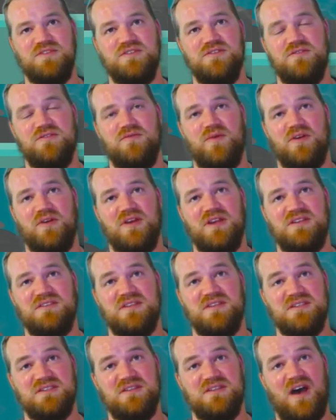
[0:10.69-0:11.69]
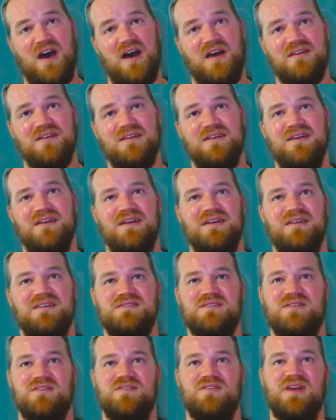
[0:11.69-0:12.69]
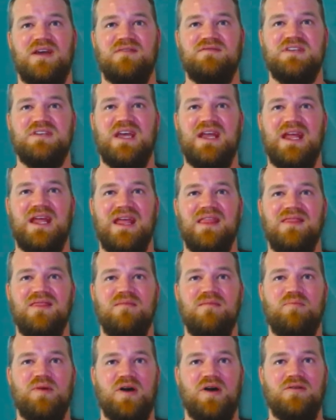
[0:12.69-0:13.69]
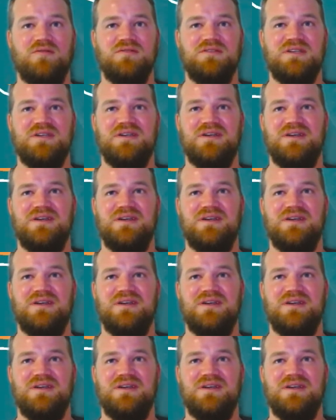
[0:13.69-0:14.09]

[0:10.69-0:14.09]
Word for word: 2 where you get to this dock. So you have to get in the boat